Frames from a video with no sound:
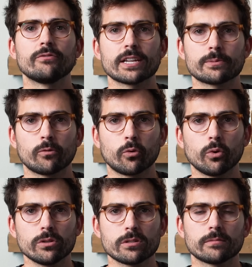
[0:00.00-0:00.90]
investment
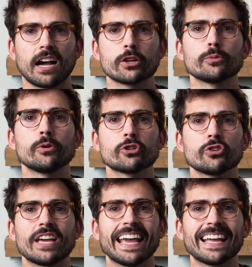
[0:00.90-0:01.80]
rules,
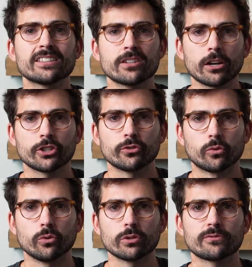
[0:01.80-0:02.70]
contribution and deduction
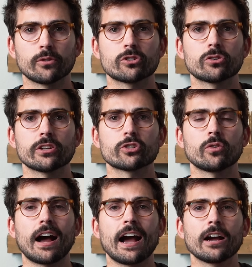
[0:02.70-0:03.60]
rules for
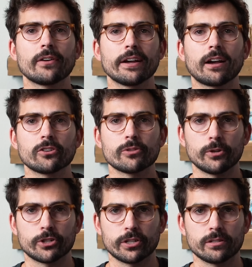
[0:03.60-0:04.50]
traditional IRA
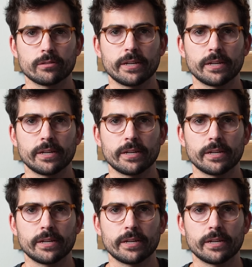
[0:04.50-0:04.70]
contributions,